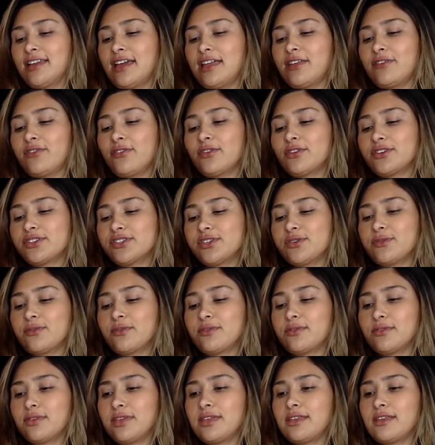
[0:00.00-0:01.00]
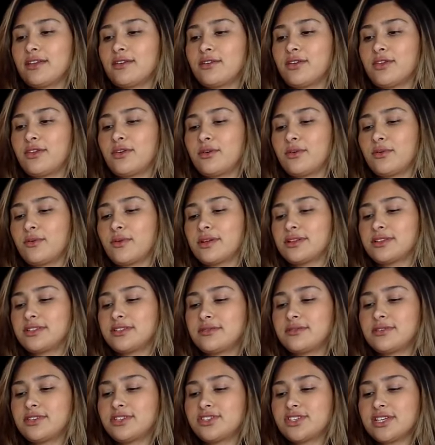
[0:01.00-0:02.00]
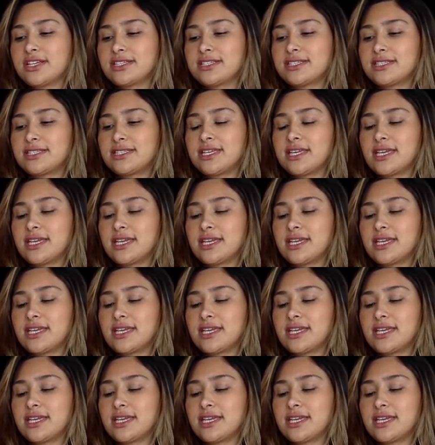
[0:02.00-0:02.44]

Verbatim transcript: And of course you won't, you know, you'll want to adjust